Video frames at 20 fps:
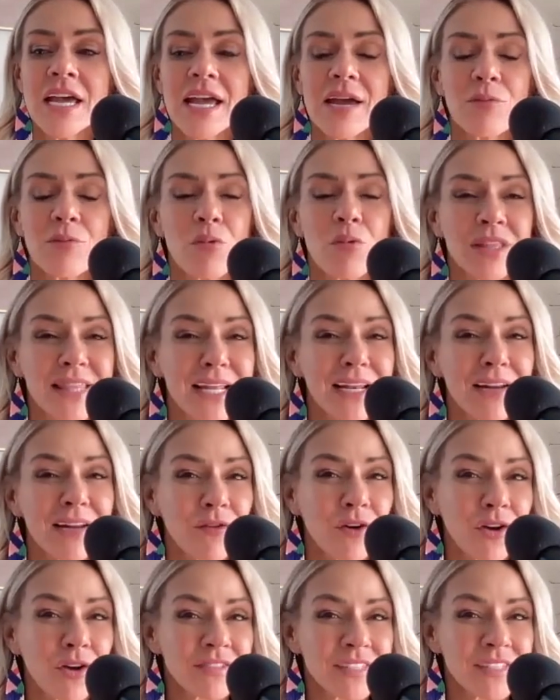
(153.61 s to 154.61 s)
What that
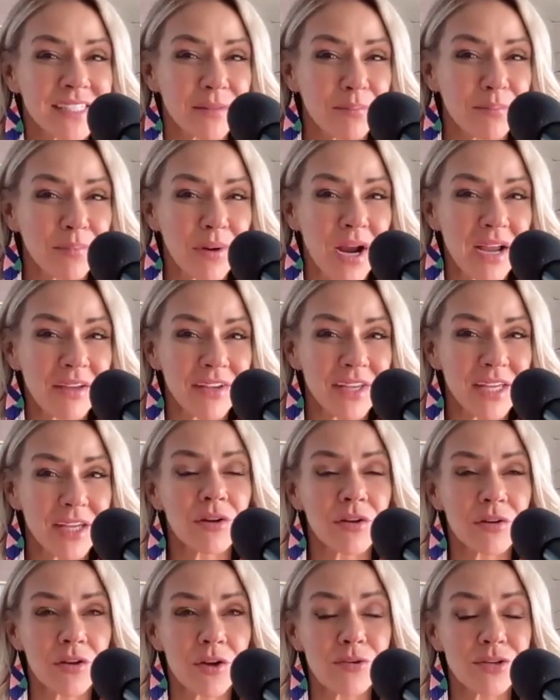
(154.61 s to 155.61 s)
involves is a private
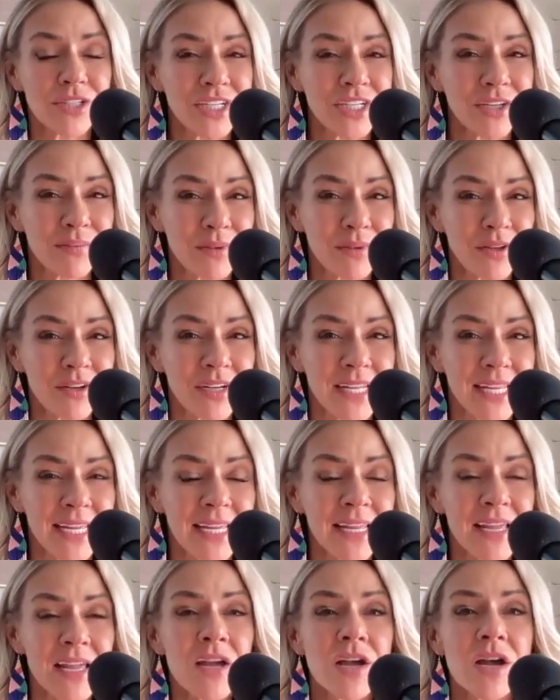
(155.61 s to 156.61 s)
coaching community,